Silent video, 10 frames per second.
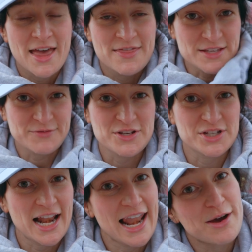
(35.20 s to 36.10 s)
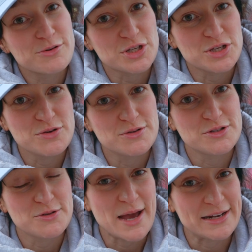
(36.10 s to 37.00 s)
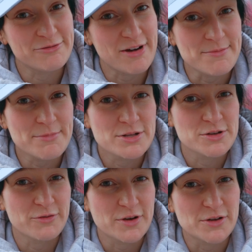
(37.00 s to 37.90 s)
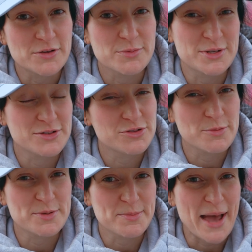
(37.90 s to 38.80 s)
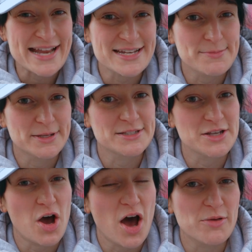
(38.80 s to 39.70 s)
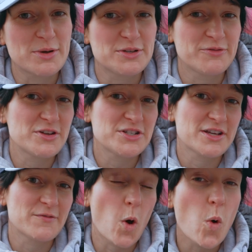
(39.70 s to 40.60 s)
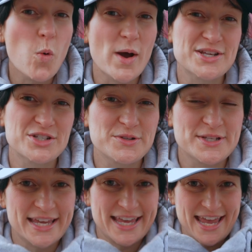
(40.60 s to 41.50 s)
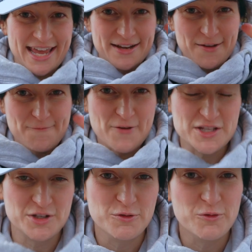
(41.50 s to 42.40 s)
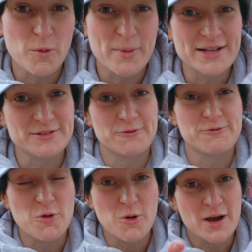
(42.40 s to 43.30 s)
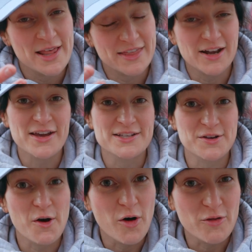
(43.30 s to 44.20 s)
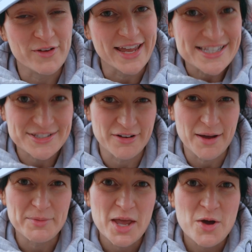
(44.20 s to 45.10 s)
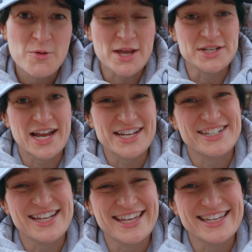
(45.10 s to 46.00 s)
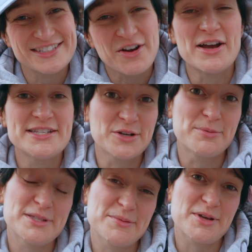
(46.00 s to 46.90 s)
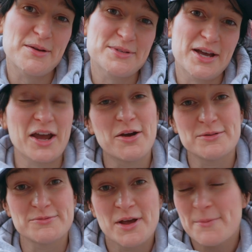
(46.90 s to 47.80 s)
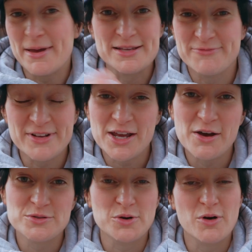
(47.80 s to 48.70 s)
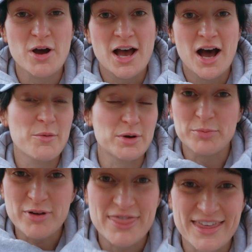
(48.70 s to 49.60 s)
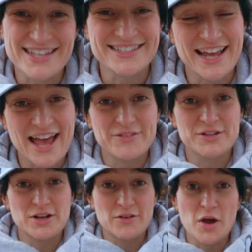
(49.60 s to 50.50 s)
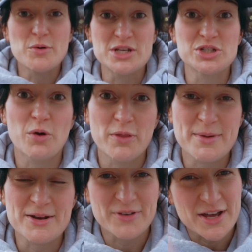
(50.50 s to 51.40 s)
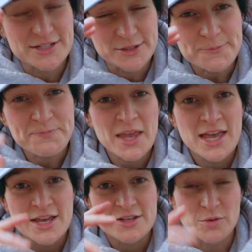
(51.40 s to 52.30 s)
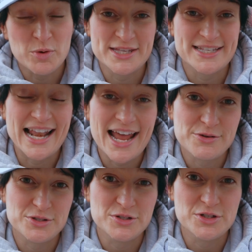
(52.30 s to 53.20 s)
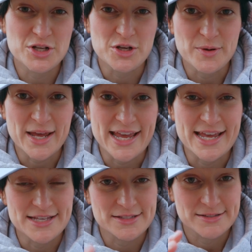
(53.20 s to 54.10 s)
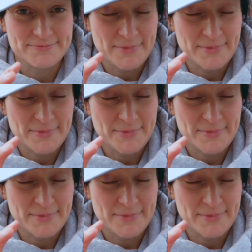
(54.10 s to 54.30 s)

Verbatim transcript: This feature allows you to add a frame to your photos, which is super, super handy, because otherwise you find yourself always shooting in vertical format for the likes of Instagram, which actually is not ideal, because sometimes I go and make some videos or I want to print things and I haven't, I've only shot them in vertical. So what this allows you to do is